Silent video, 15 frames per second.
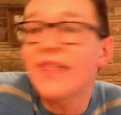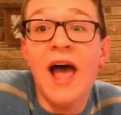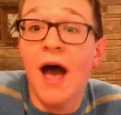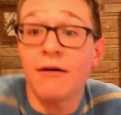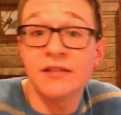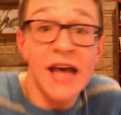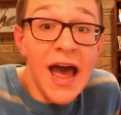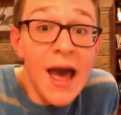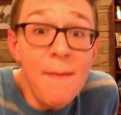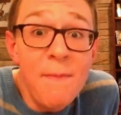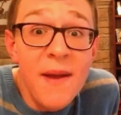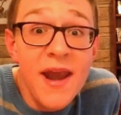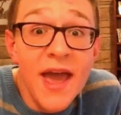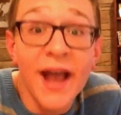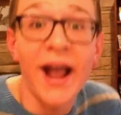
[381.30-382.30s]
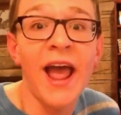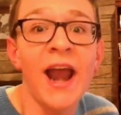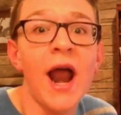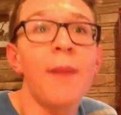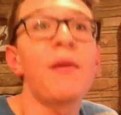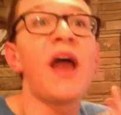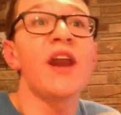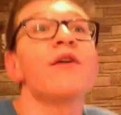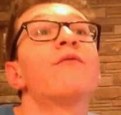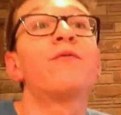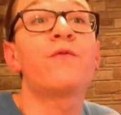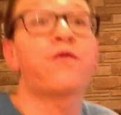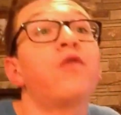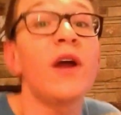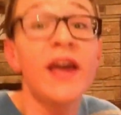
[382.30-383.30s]
the hell's happening, and I'm getting
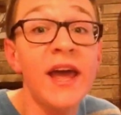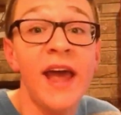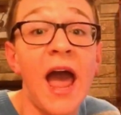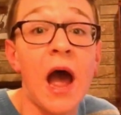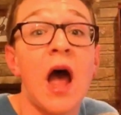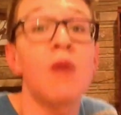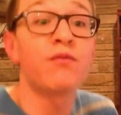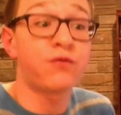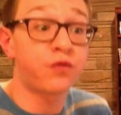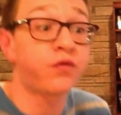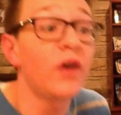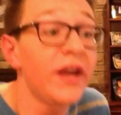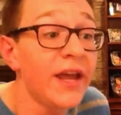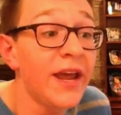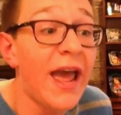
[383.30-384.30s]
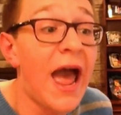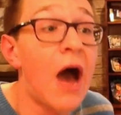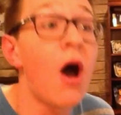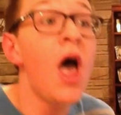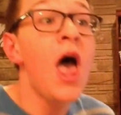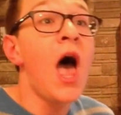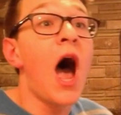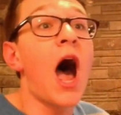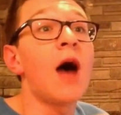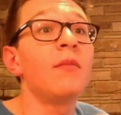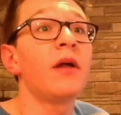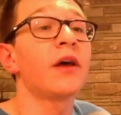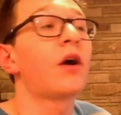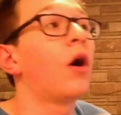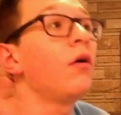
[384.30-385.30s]
freaking out. I'm freaking out. I'm
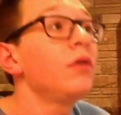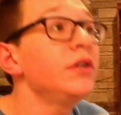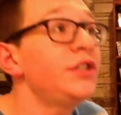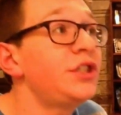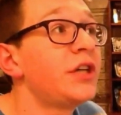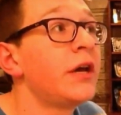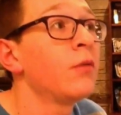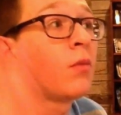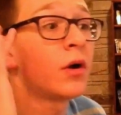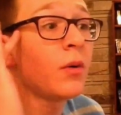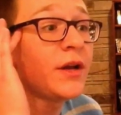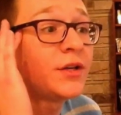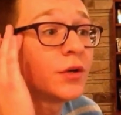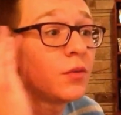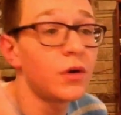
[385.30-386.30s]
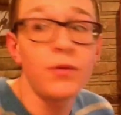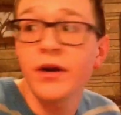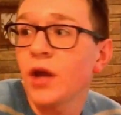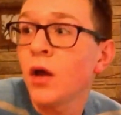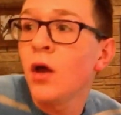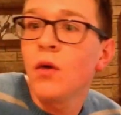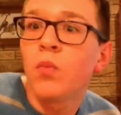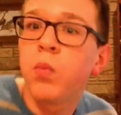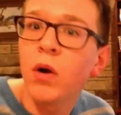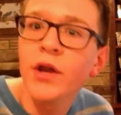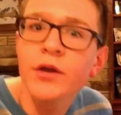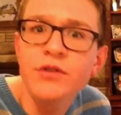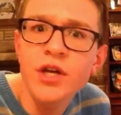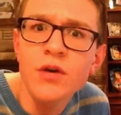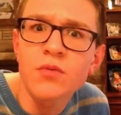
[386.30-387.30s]
like, holy shit, what do I do? What do
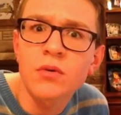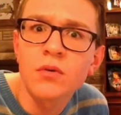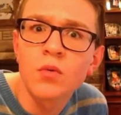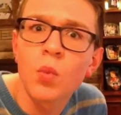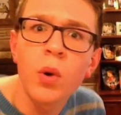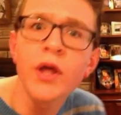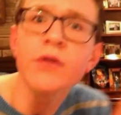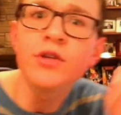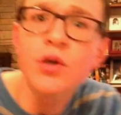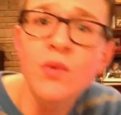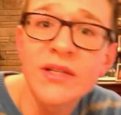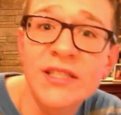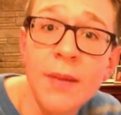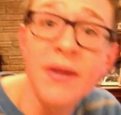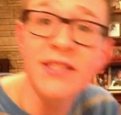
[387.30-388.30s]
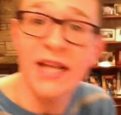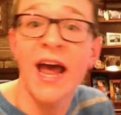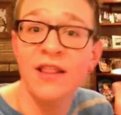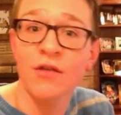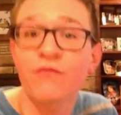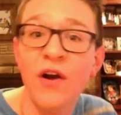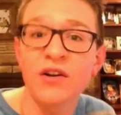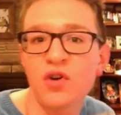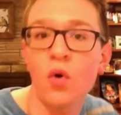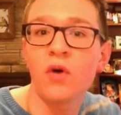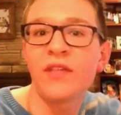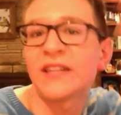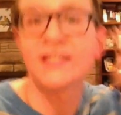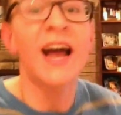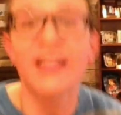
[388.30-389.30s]
you do? What do you do when somebody's at the front door
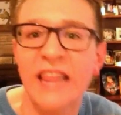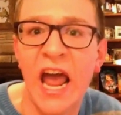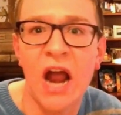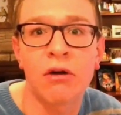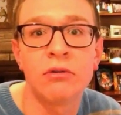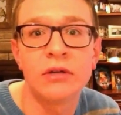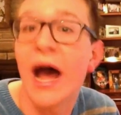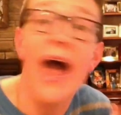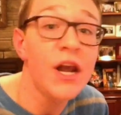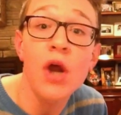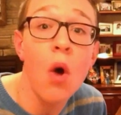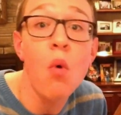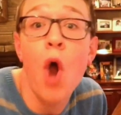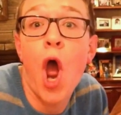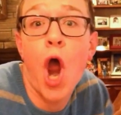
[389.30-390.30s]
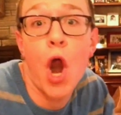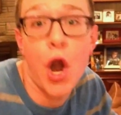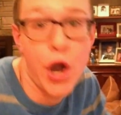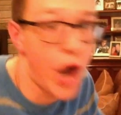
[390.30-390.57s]
that's not there? I don't